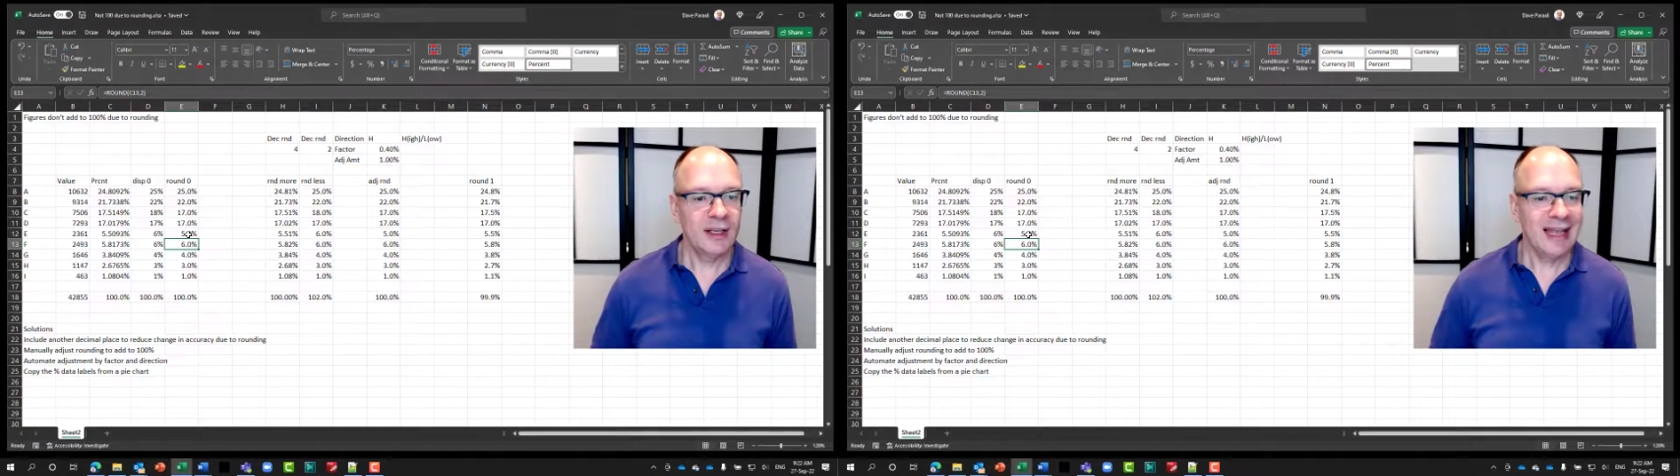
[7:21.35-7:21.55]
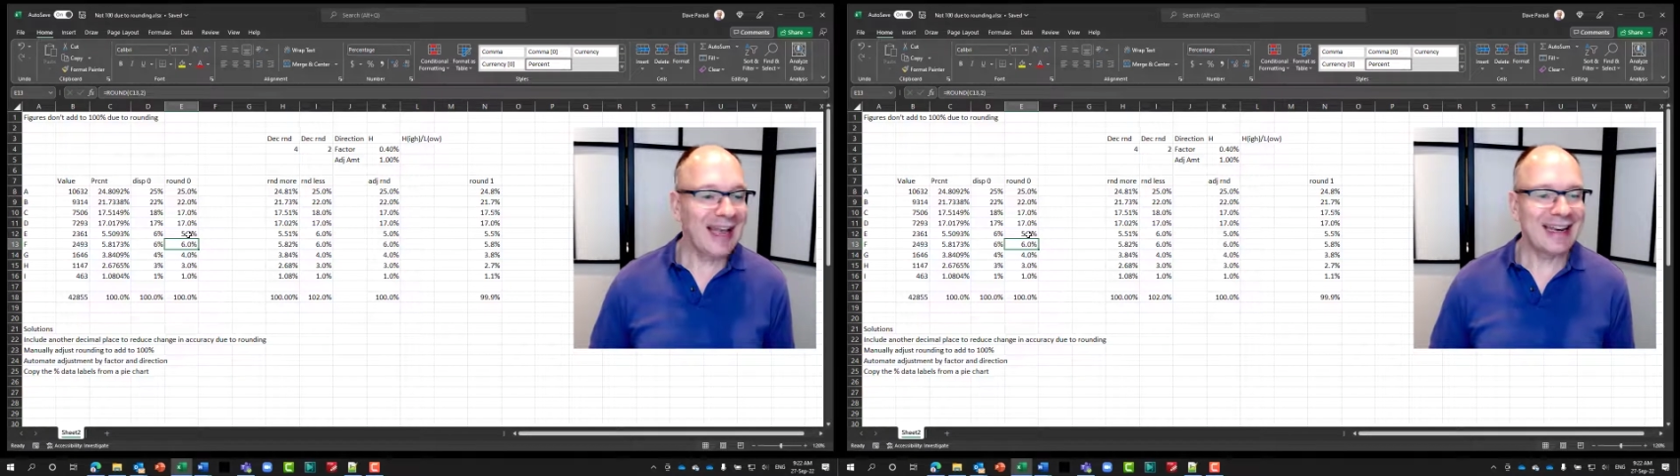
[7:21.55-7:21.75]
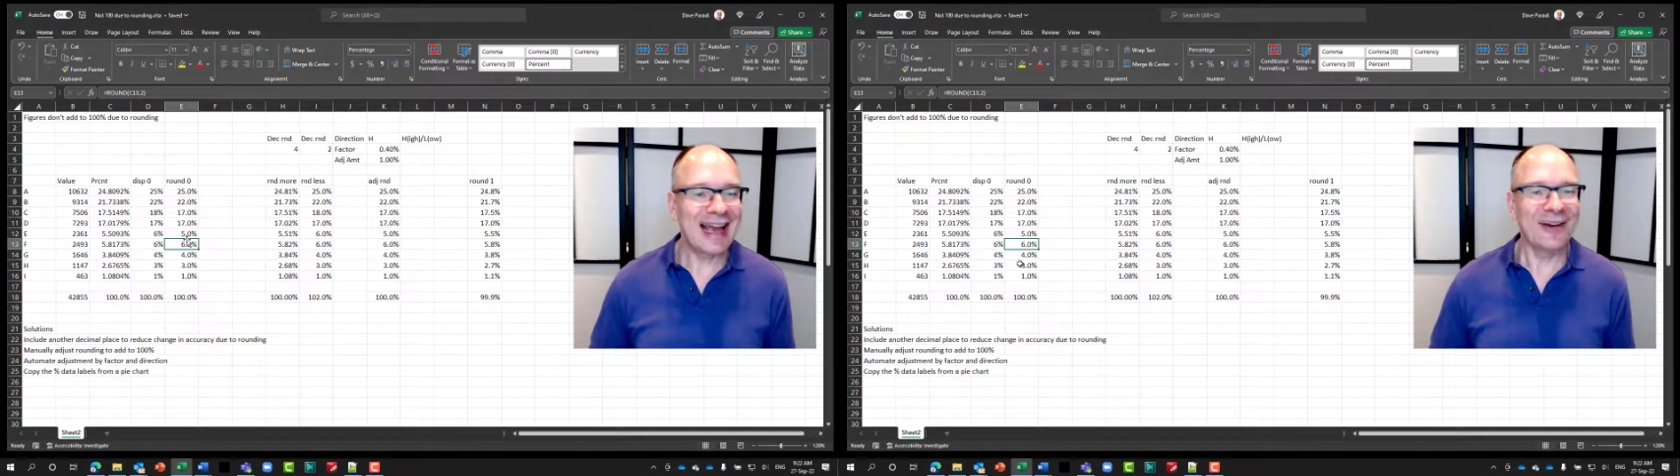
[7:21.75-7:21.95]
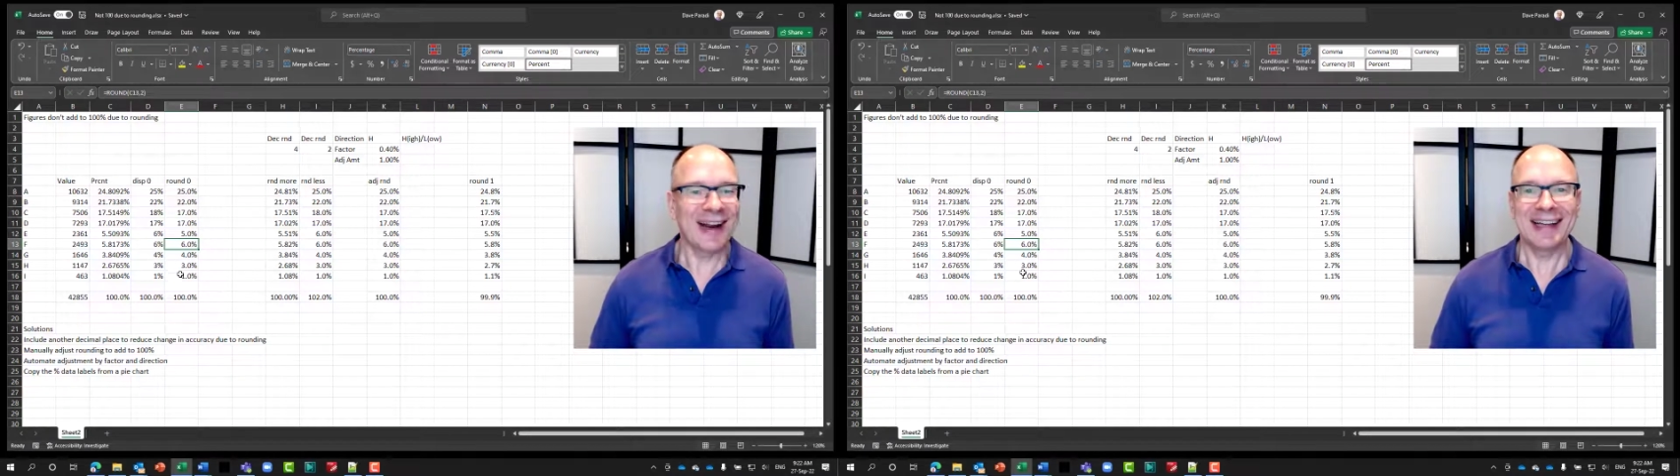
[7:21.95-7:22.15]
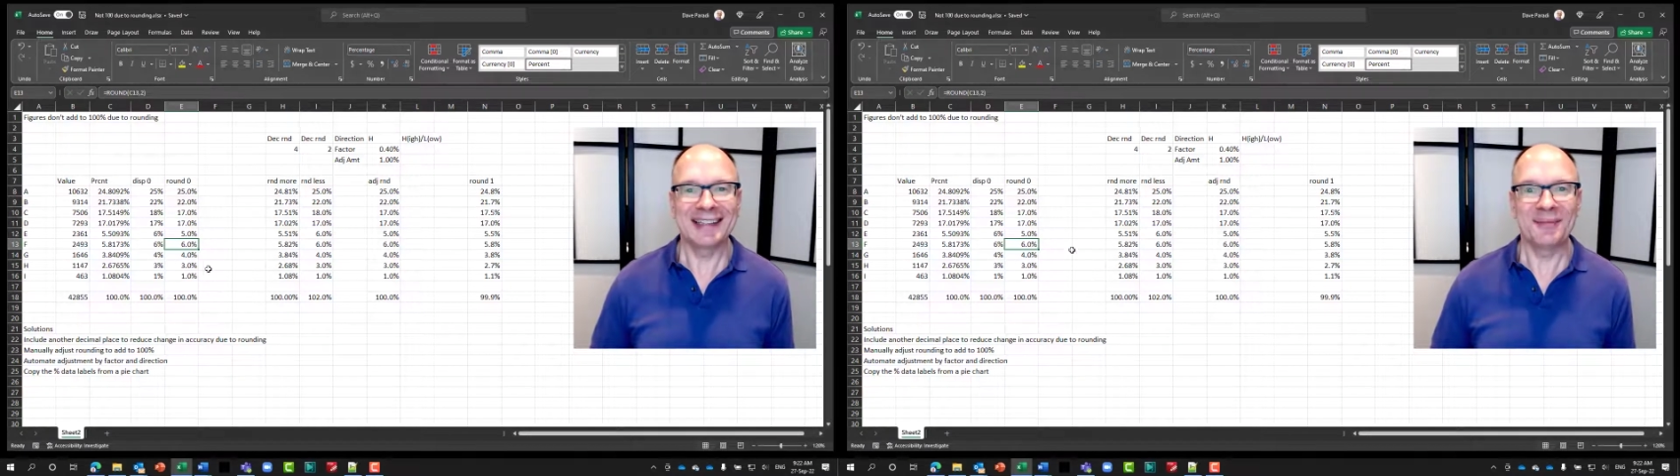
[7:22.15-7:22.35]
Hey, now it
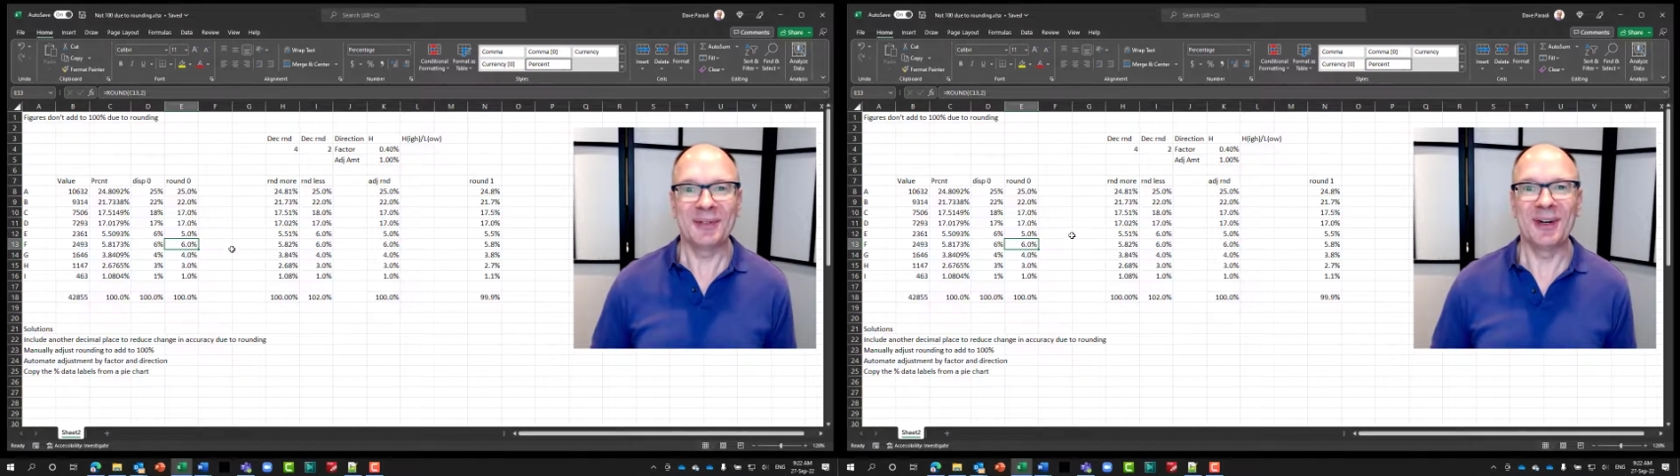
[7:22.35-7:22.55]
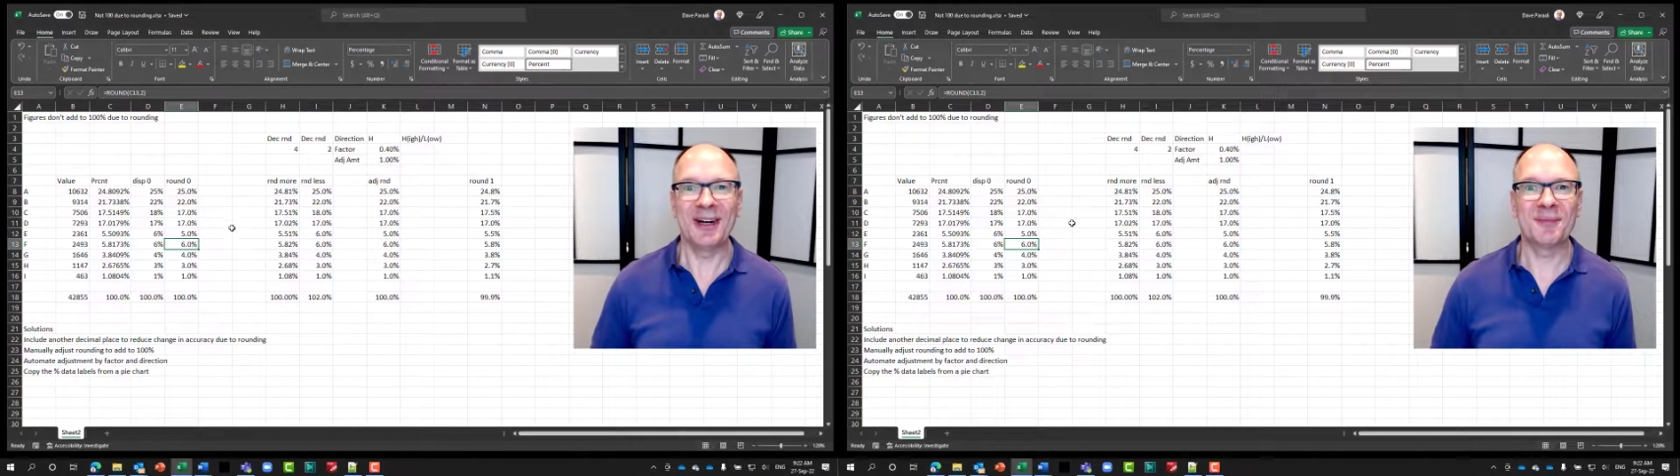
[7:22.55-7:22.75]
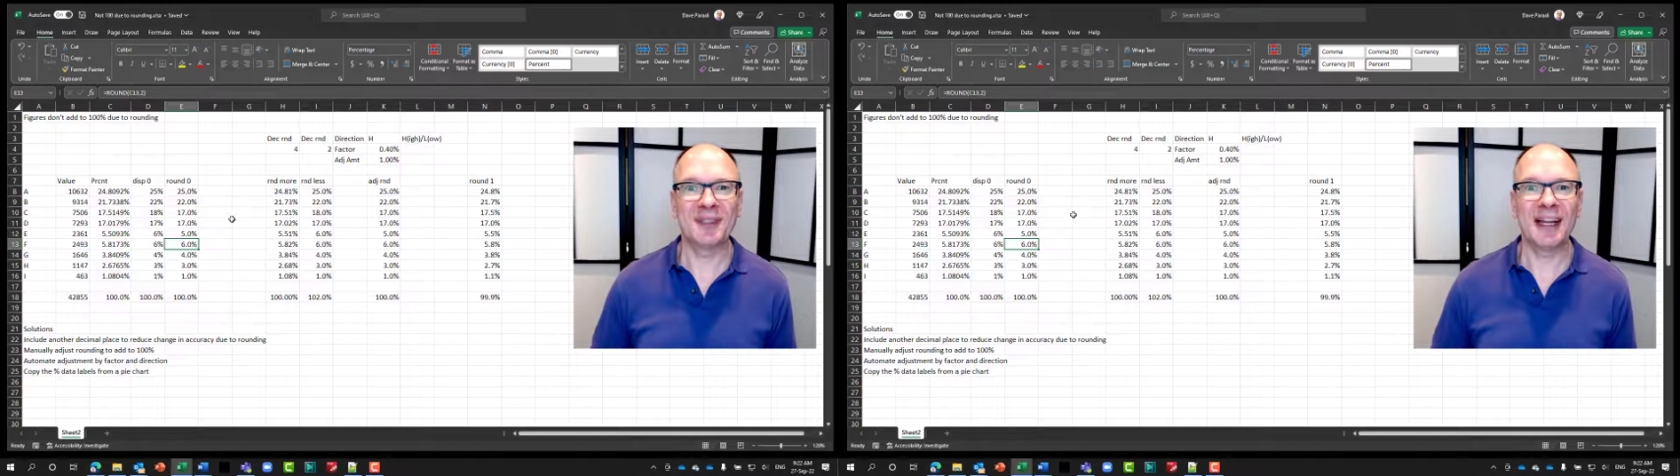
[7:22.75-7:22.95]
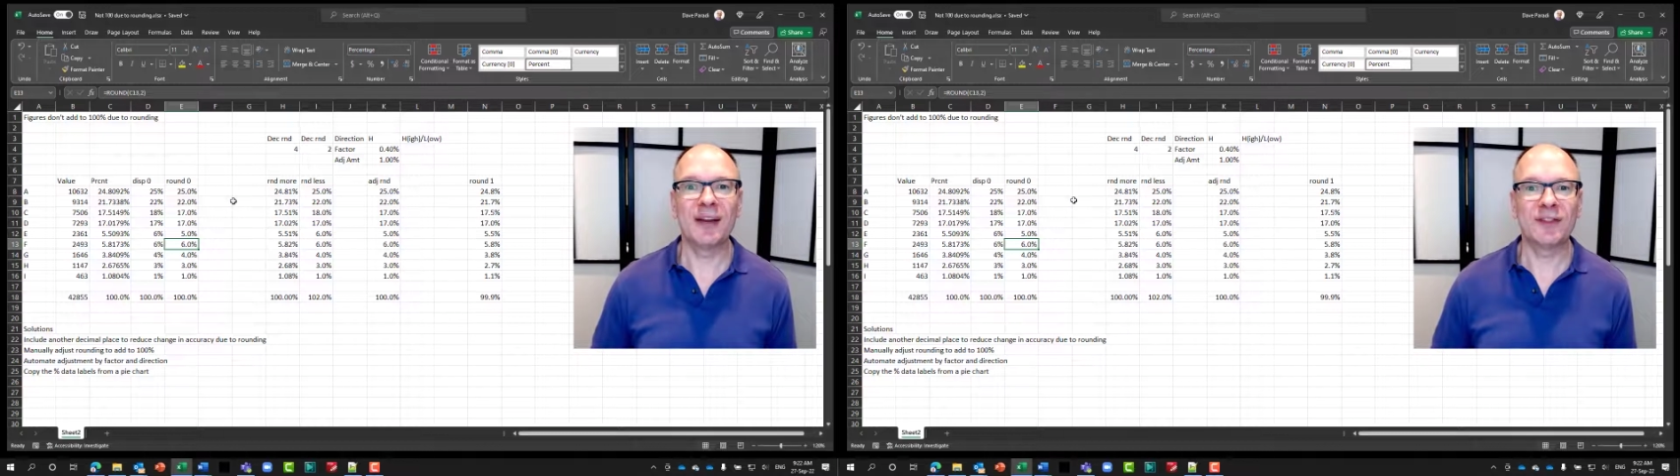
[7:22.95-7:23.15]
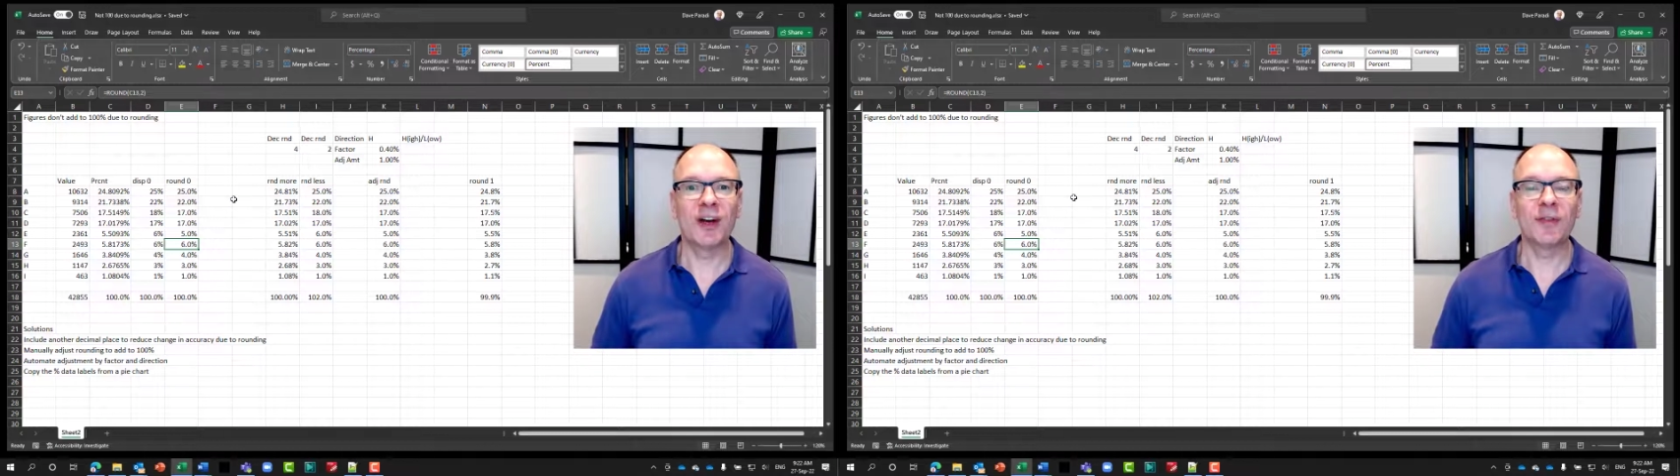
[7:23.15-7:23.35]
adds up to 100%.
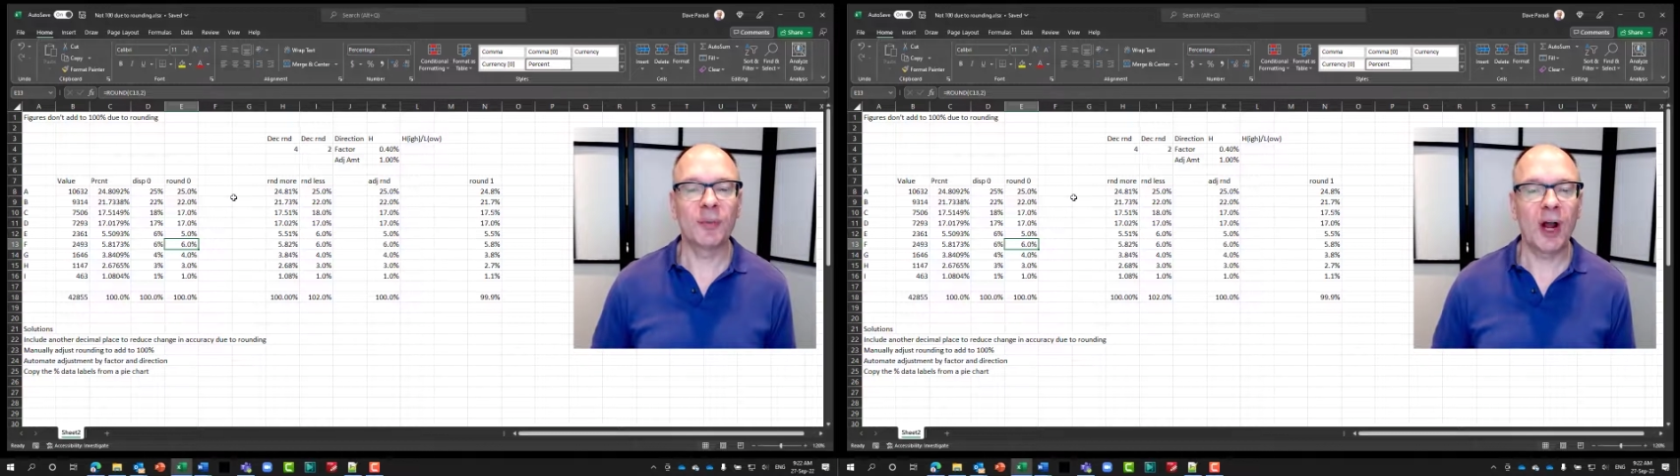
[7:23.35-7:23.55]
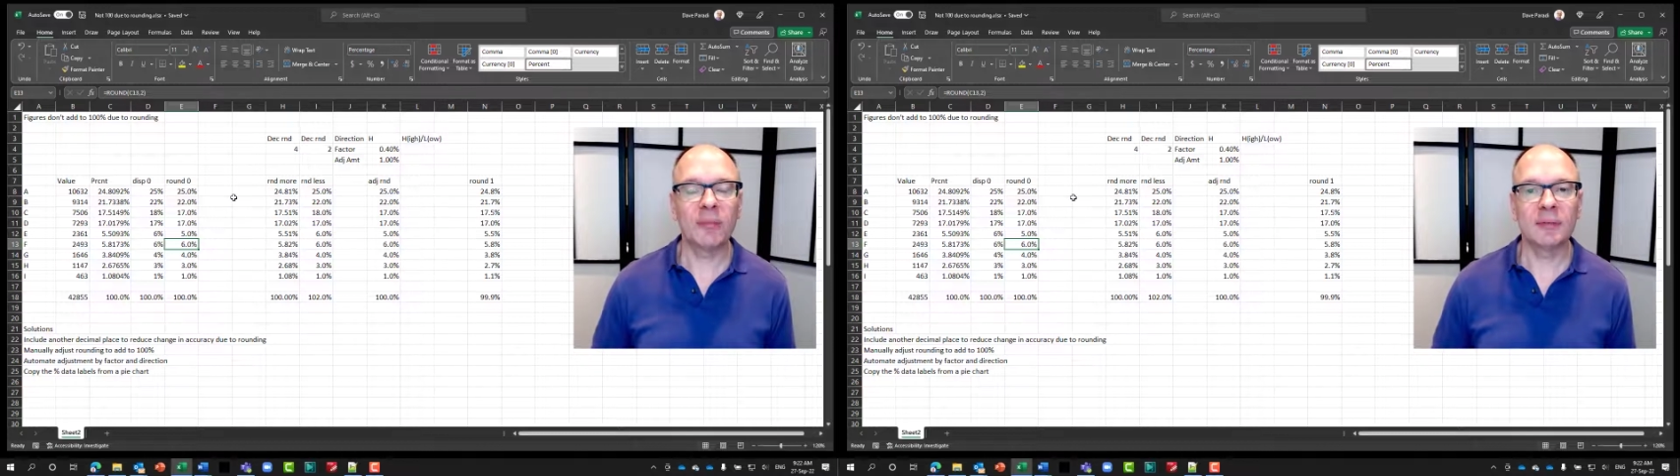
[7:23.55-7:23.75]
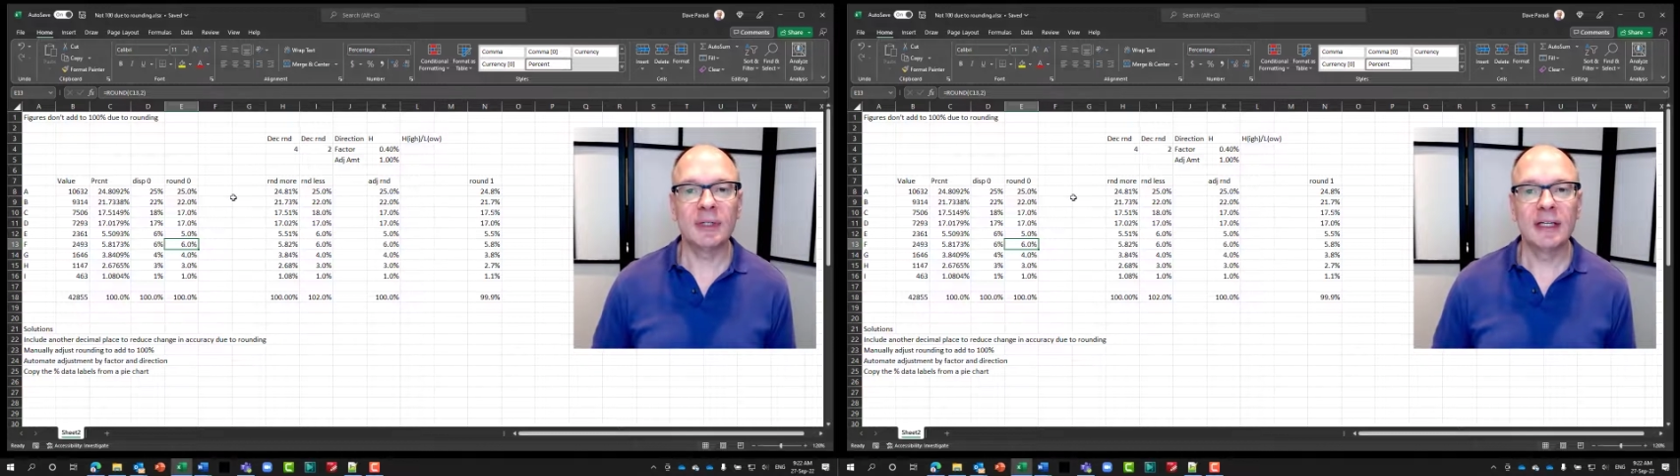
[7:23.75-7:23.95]
I've solved the problem.